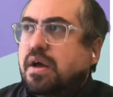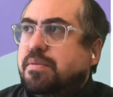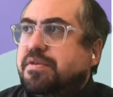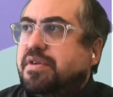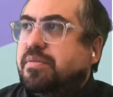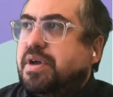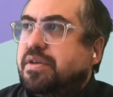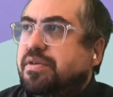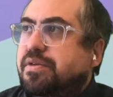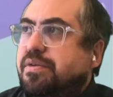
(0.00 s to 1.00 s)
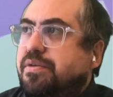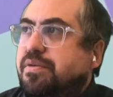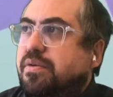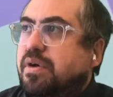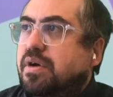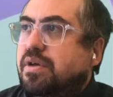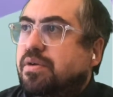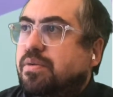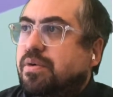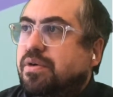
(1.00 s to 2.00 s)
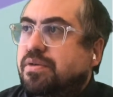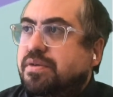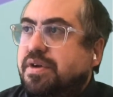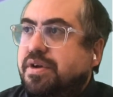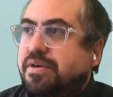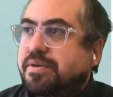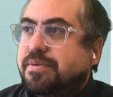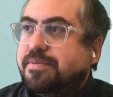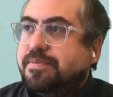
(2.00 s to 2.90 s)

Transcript: I'm just going to make a new hello world here.